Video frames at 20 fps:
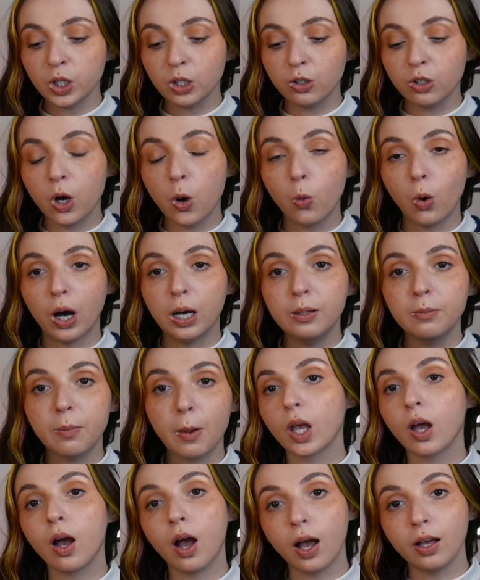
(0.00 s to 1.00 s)
You know what?
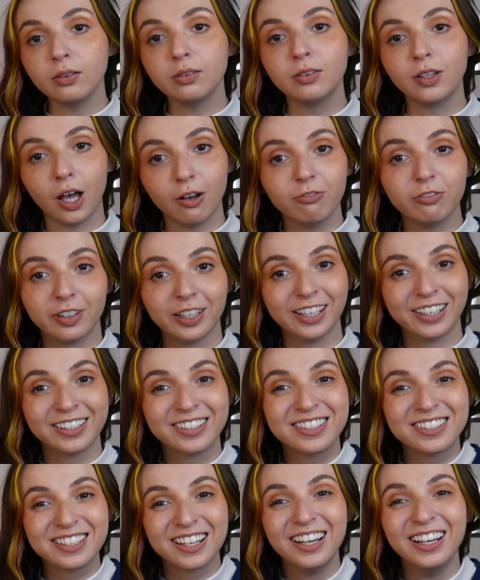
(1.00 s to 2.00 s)
I love
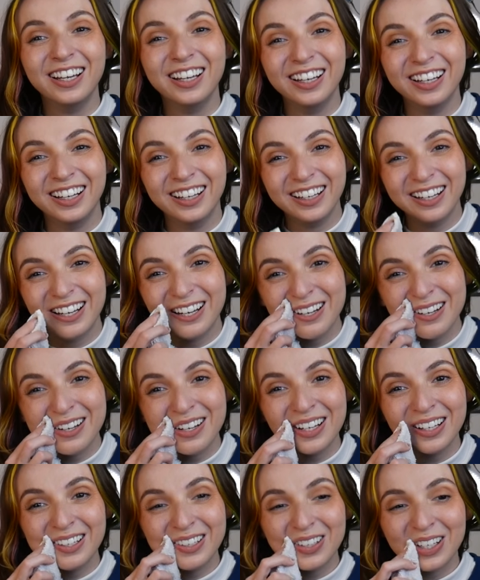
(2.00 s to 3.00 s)
this.
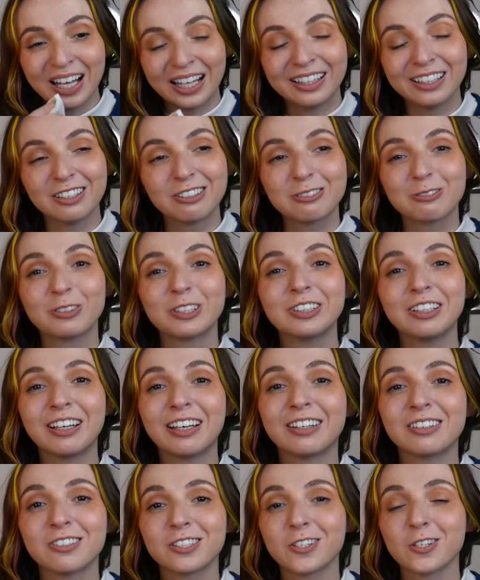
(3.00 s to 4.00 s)
This really
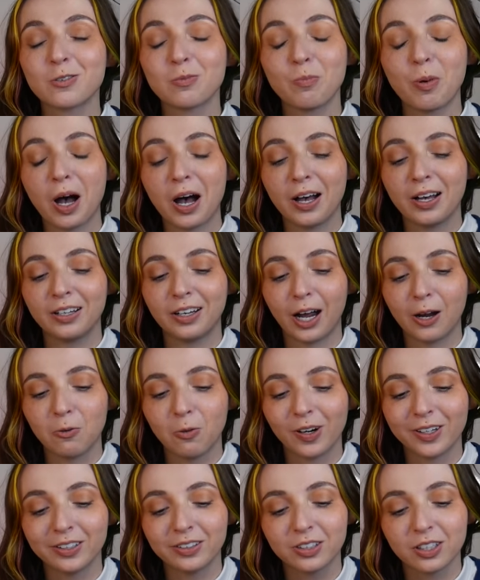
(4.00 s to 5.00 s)
hits the spot. I
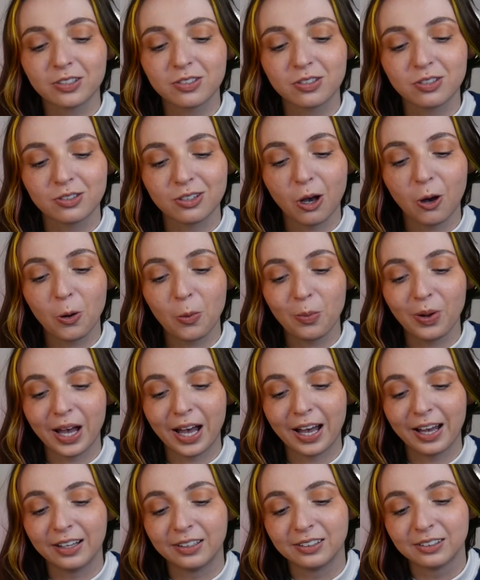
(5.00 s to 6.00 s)
wanted this so
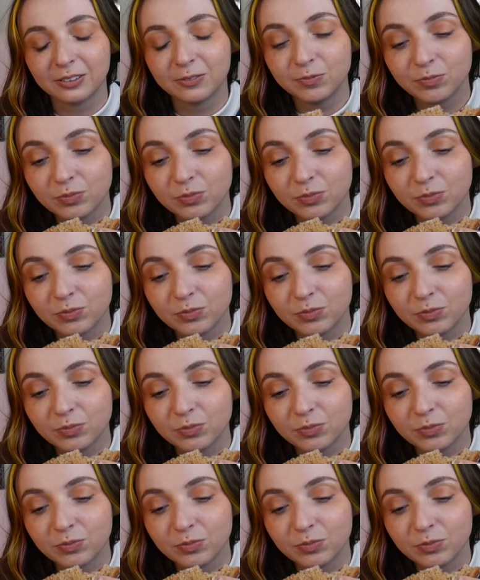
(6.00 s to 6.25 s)
bad.